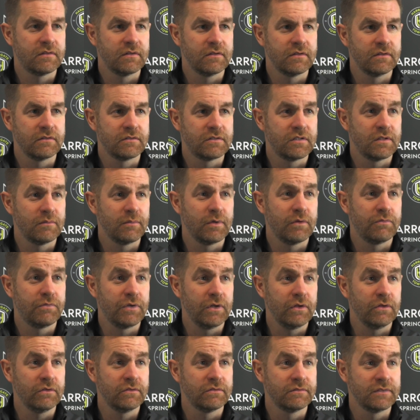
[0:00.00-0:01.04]
to the
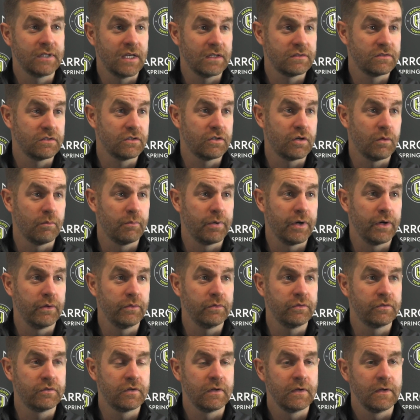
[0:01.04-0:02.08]
midfield, nice and
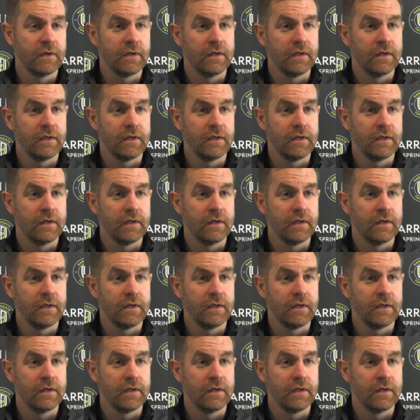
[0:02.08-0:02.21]
composed.